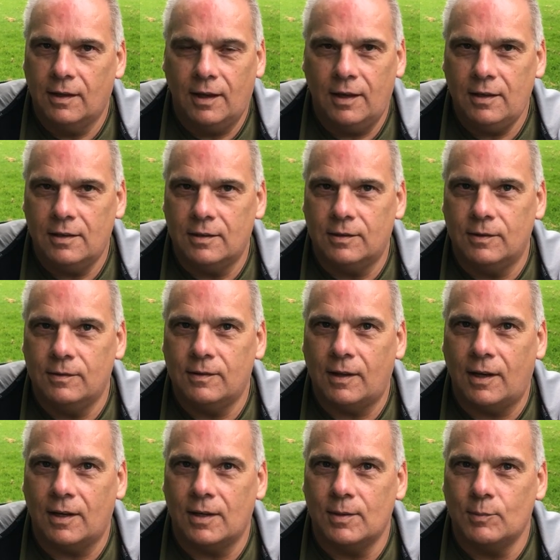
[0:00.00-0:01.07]
I didn't do
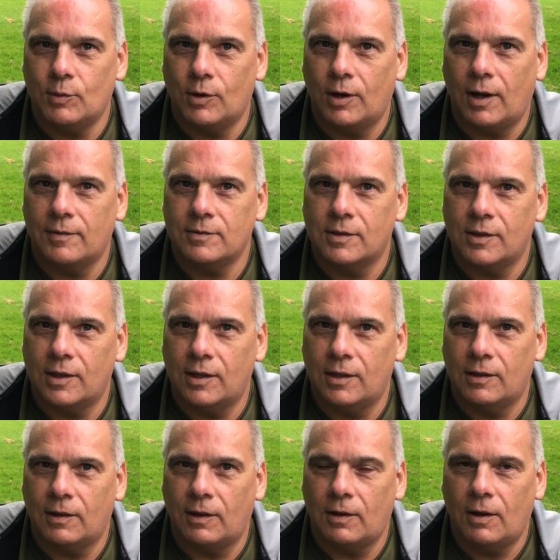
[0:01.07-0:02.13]
that anymore after the
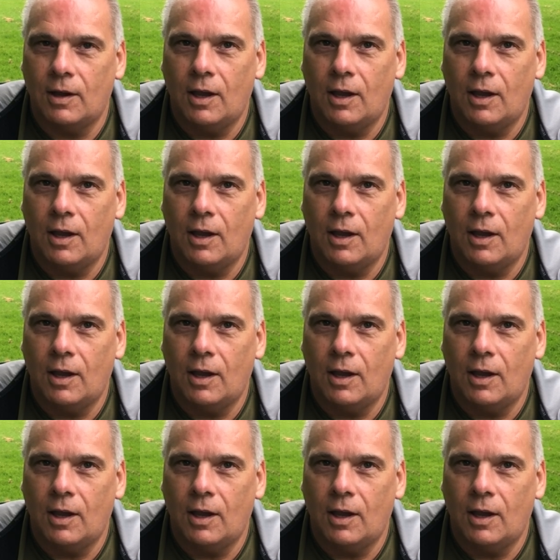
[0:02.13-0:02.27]
healing.